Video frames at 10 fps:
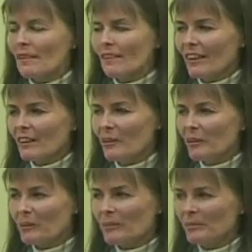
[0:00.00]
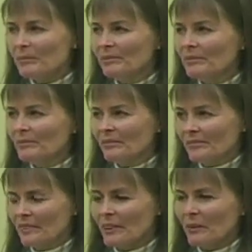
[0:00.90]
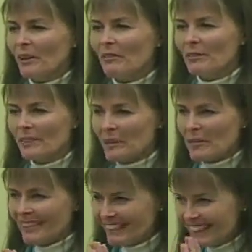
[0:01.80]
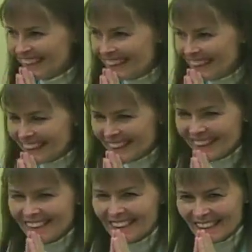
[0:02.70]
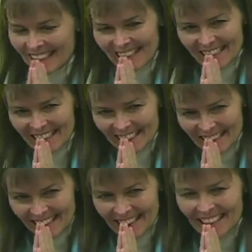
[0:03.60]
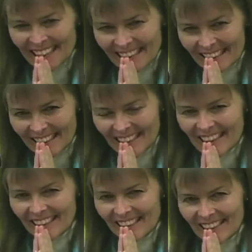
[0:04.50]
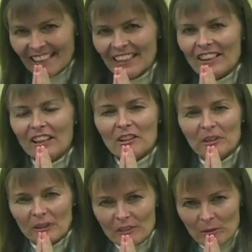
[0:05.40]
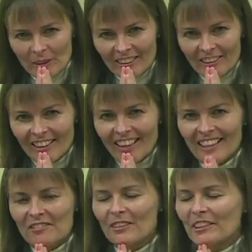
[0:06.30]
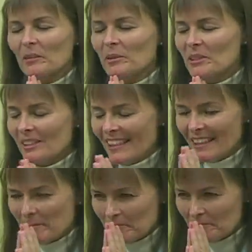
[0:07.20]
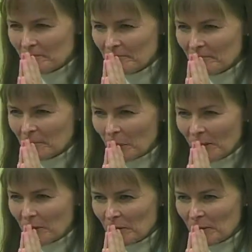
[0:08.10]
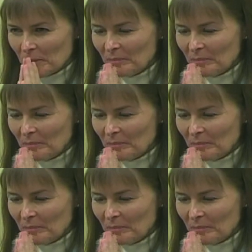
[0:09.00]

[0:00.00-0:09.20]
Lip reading: Thank you. Thank you all for coming here today. And thank you everyone online for coming today. It's wonderful